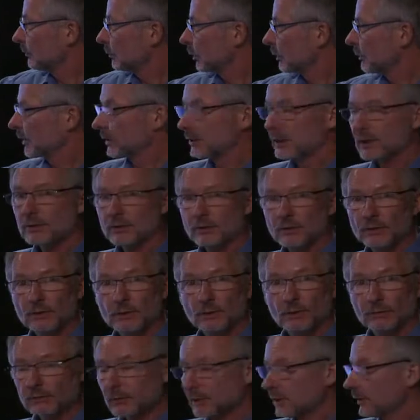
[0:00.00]

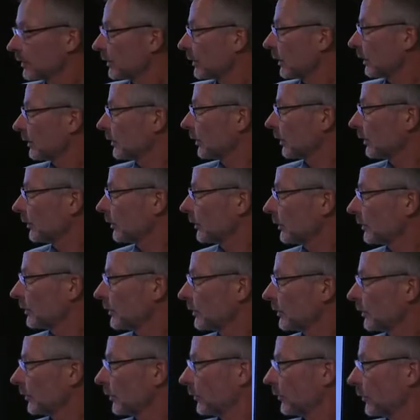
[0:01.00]
implementation of these
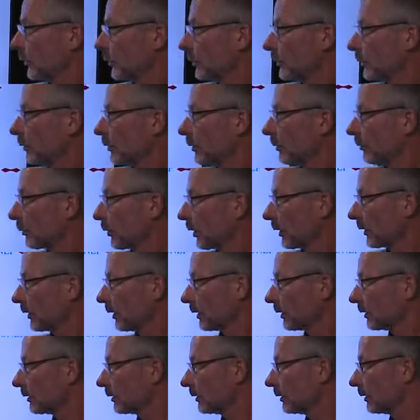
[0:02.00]
technologies through
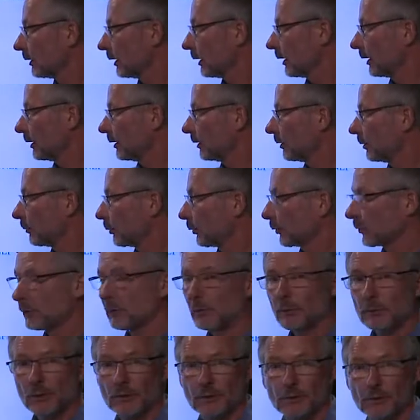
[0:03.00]
project and
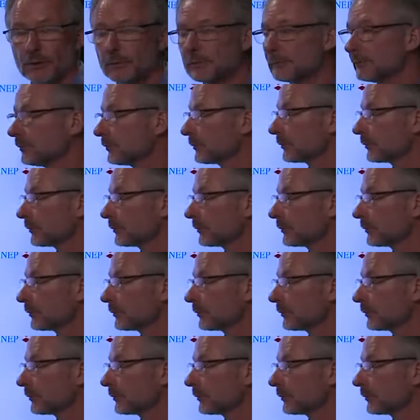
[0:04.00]
procurement,